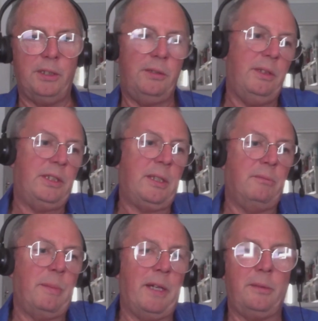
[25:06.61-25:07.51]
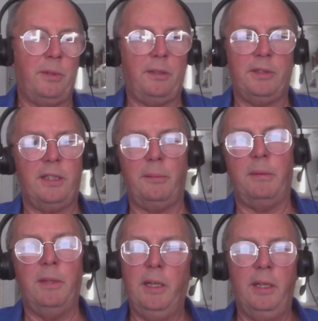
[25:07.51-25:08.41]
And it comes back to what I was saying
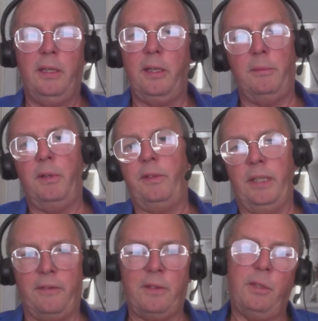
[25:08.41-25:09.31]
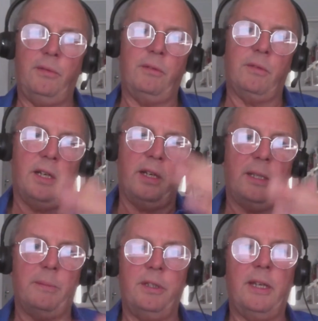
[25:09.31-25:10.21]
about, moving left and moving right,
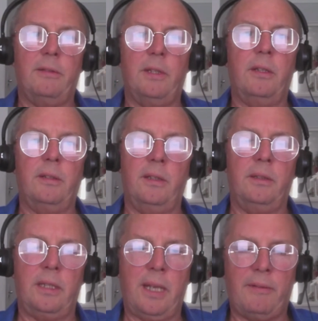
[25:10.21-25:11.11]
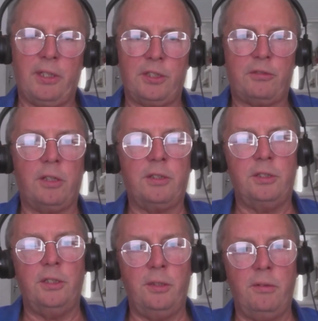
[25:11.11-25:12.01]
up and down, and having a
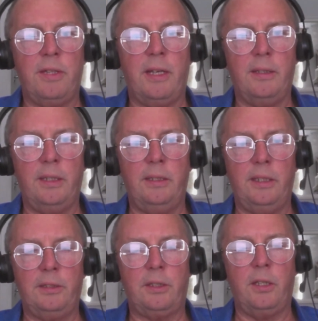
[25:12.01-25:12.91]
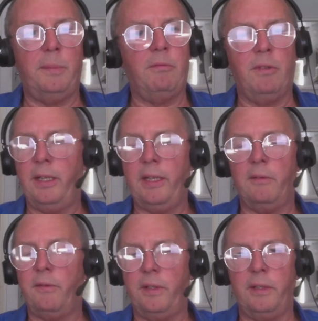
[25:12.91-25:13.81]
structure to do that is going to be really
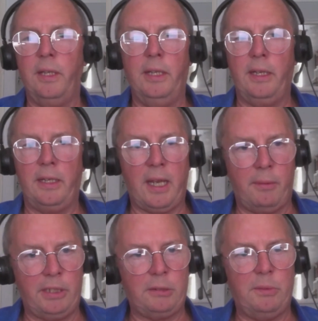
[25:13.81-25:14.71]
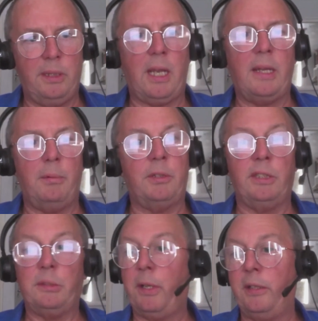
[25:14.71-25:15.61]
helpful in how we're able to
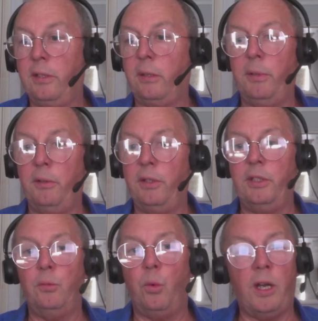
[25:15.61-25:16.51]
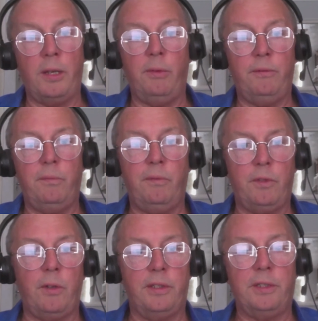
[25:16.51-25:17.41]
explain to communities why
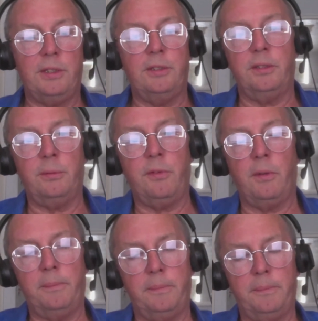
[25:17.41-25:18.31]
we've got the decisions that we've got.